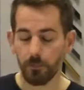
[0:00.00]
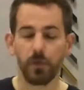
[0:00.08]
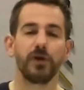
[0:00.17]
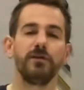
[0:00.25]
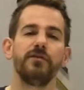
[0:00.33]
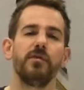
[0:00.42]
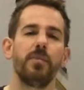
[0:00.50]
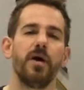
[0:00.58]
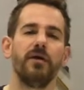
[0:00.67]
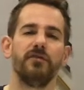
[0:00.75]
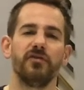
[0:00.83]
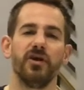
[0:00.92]
because of the
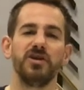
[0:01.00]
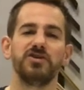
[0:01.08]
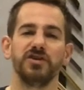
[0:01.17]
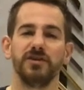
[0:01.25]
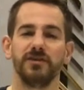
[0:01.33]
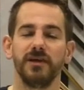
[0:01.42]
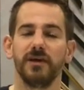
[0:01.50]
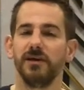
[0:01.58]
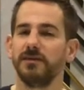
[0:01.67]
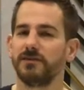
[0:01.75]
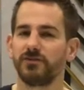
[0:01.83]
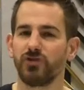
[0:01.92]
perforations,
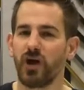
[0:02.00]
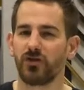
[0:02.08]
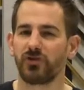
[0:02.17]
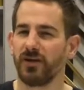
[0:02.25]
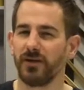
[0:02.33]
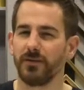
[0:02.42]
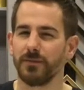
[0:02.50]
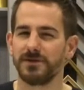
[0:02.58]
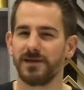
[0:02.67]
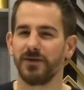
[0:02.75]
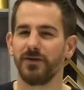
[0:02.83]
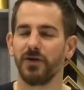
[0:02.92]
structurally the
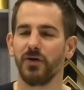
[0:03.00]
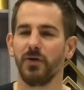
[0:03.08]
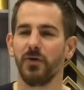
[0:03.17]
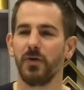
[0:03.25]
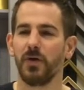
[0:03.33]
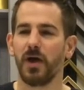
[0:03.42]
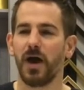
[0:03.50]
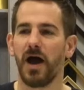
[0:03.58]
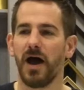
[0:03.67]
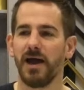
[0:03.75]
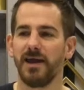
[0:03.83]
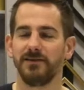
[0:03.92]
material
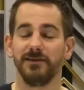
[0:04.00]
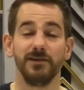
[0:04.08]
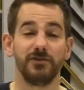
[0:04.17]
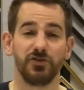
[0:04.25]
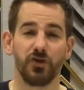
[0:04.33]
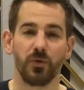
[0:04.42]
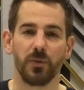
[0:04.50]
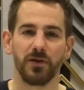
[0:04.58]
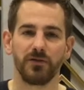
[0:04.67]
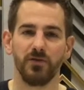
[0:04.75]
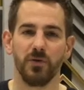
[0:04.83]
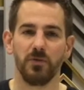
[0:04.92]
isn't as durable
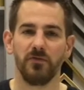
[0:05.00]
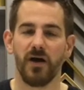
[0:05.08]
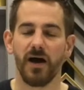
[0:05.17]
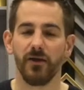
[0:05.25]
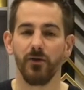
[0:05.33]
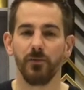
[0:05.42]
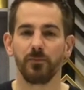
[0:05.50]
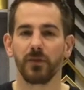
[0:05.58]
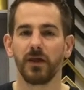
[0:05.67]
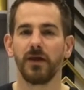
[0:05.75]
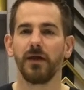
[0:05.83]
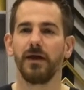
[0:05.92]
as normal vinyl.
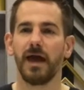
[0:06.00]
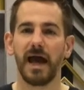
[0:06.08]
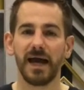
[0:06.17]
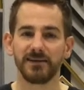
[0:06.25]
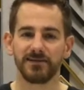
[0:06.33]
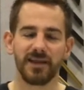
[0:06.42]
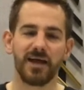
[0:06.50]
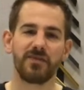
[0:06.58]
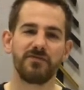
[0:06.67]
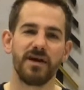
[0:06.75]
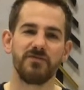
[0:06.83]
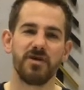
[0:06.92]
Add to that
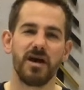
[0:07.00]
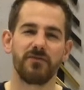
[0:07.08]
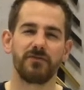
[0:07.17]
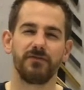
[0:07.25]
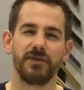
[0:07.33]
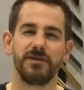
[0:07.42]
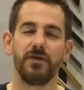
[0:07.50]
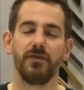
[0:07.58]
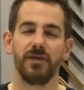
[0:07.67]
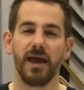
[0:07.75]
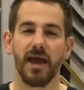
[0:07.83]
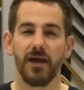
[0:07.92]
the fact you have to fit it on
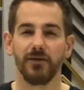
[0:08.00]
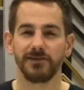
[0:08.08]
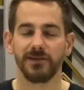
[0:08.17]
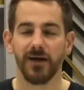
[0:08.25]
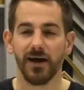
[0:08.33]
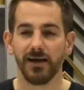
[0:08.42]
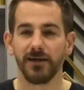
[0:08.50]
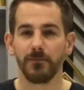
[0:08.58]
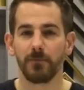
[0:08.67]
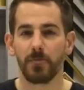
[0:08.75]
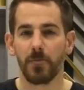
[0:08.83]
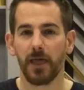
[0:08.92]
the outside
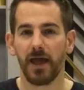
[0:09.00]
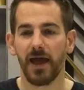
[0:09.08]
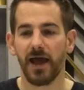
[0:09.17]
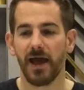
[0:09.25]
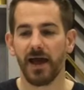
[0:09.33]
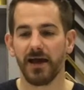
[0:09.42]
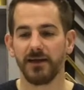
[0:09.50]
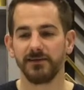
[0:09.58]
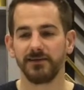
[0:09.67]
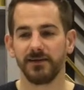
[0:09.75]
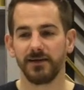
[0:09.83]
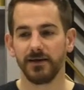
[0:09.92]

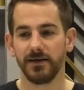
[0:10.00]
and